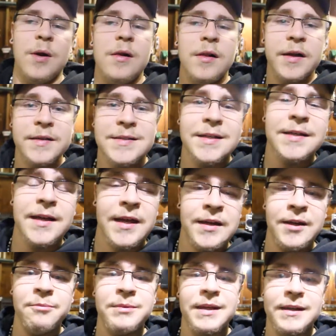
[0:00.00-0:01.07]
Well, I did end
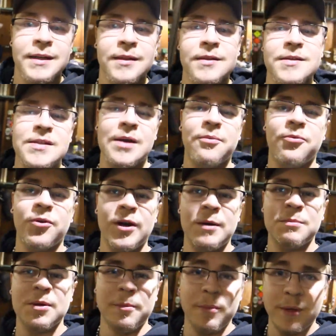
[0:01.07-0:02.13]
up getting the
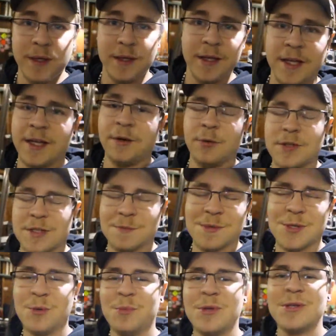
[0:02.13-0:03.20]
subframe completely in, which I'm
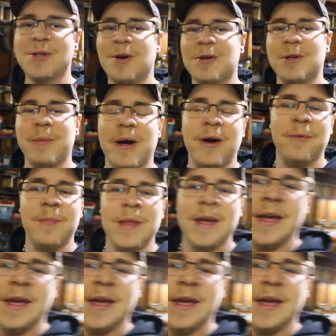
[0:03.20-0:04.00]
super stoked about.